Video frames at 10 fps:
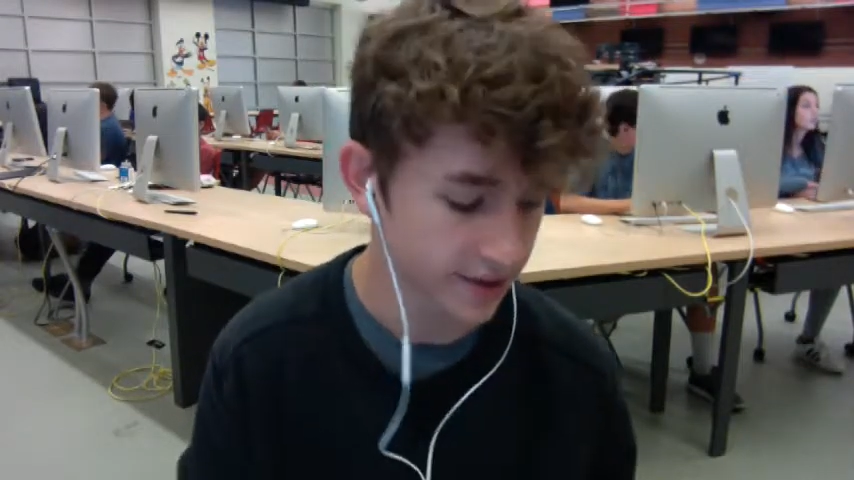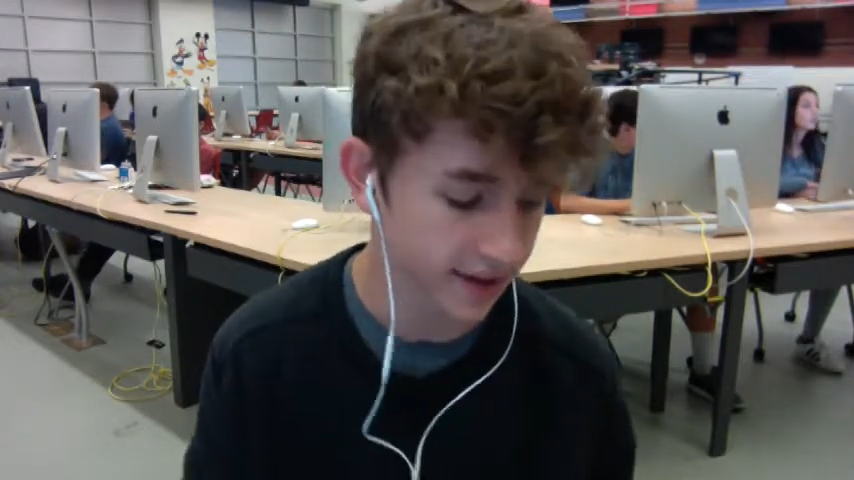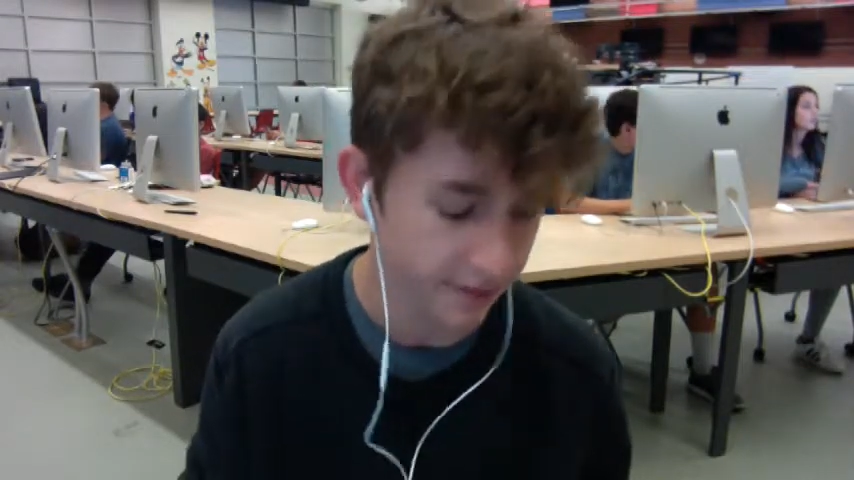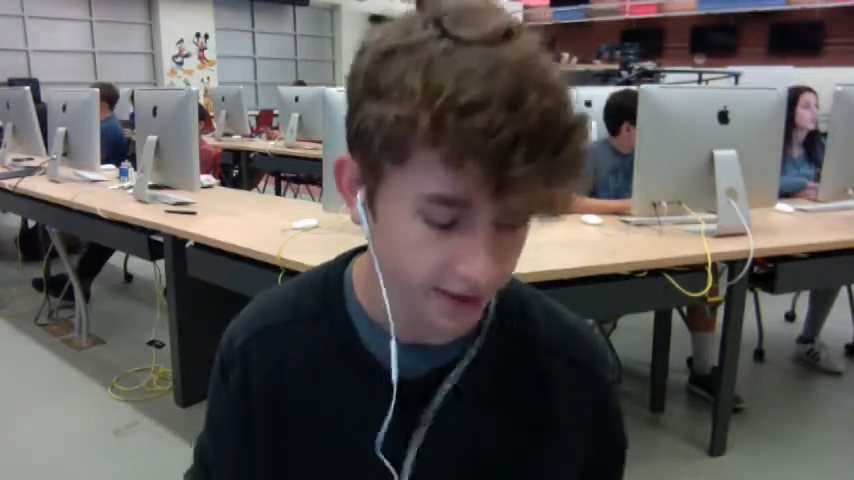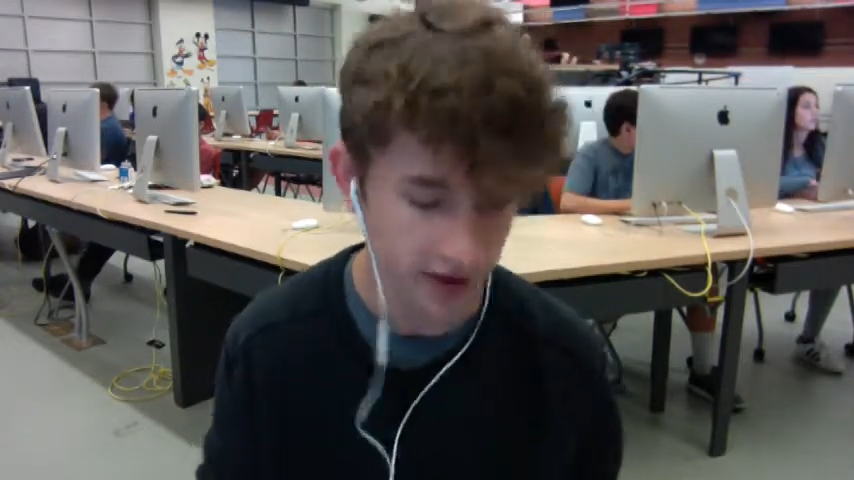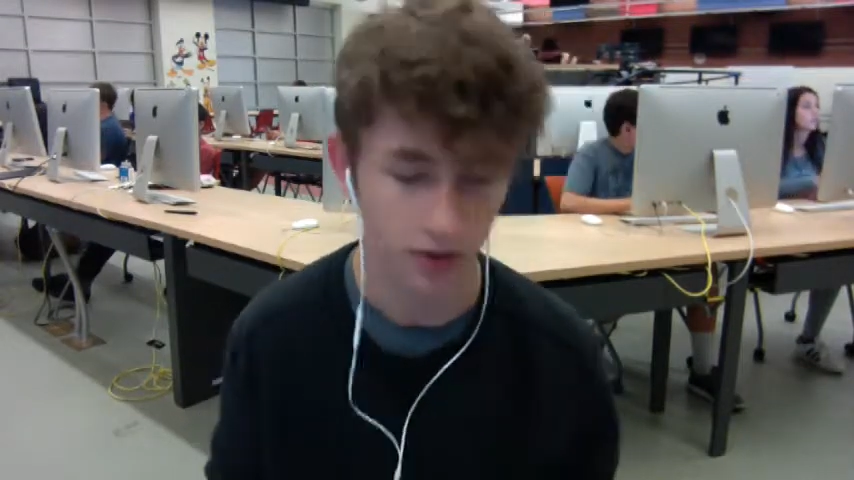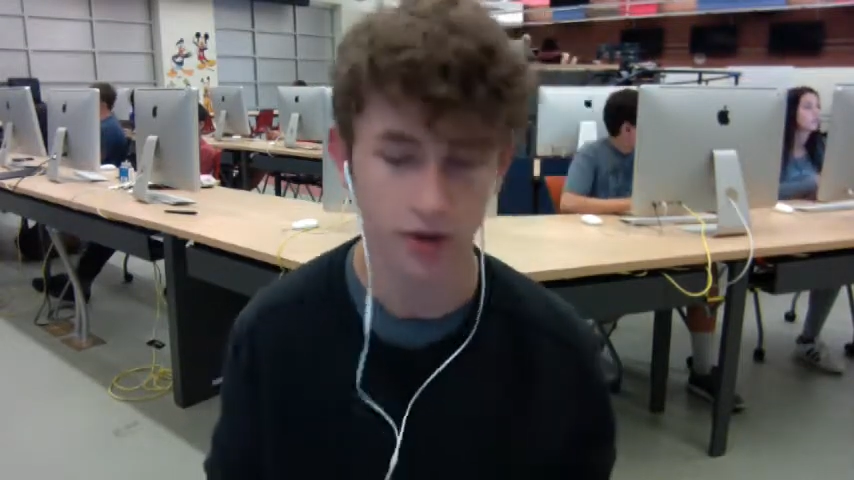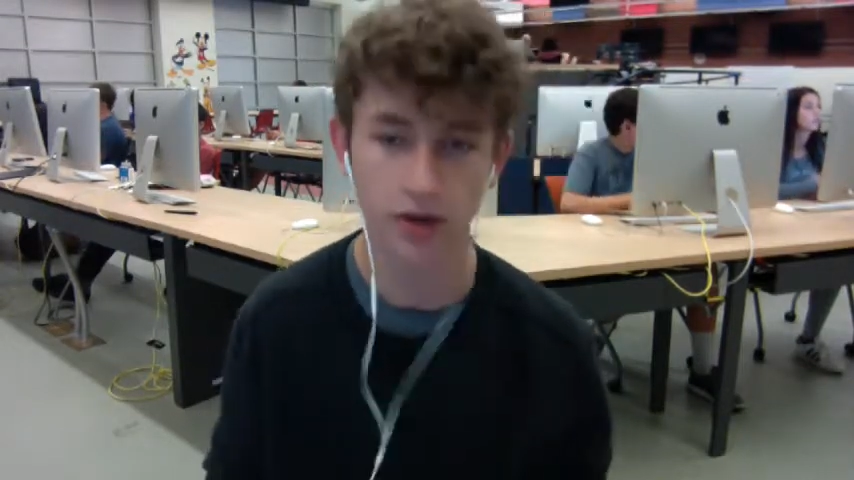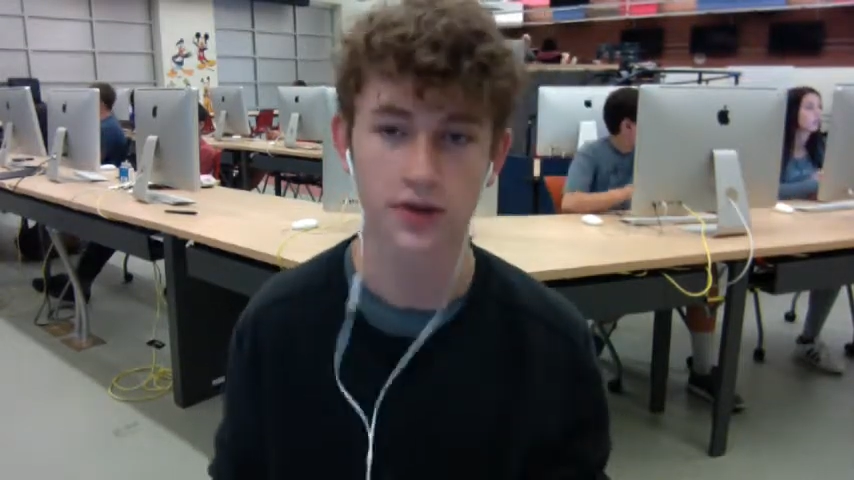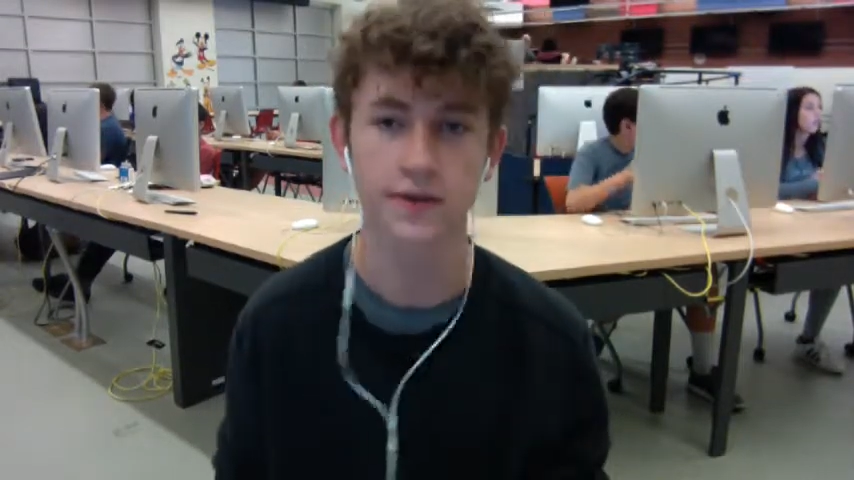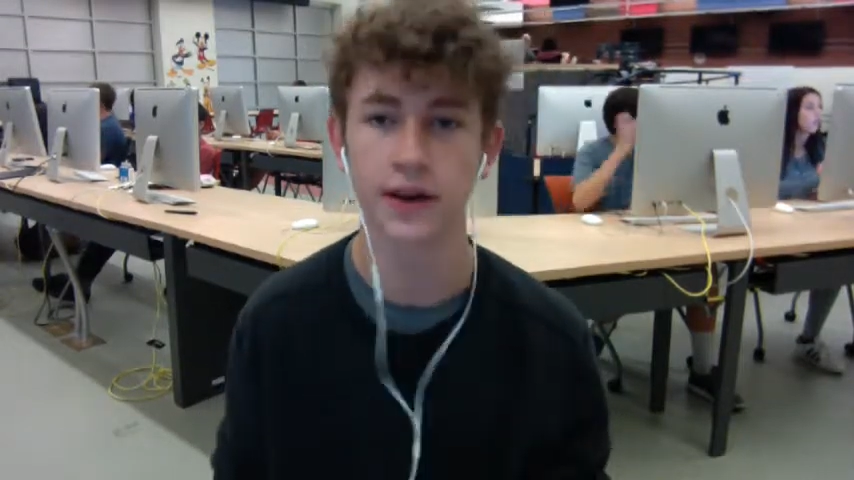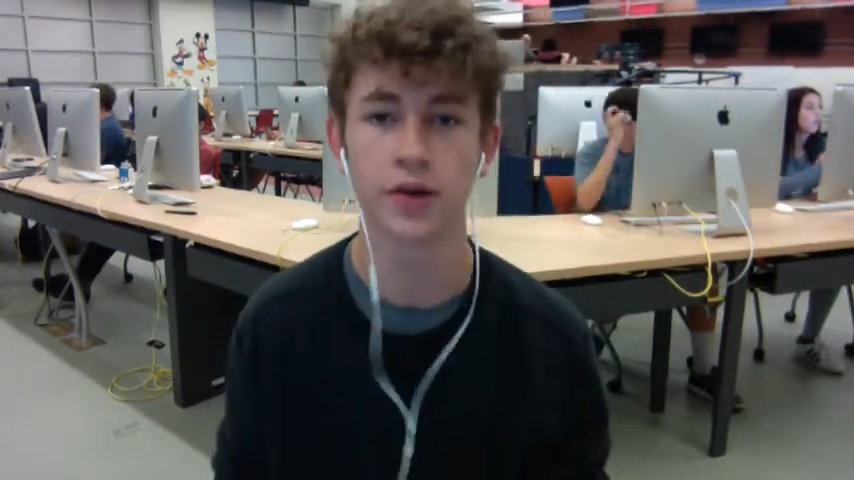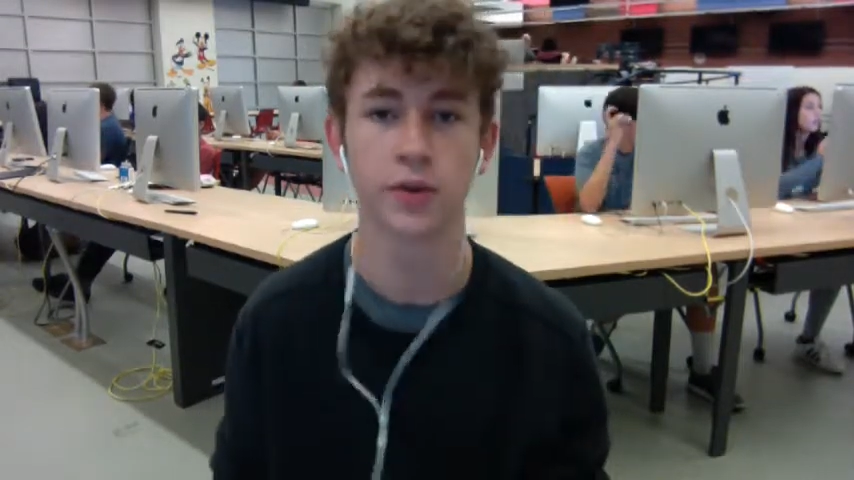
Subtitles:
they have a thing called close file,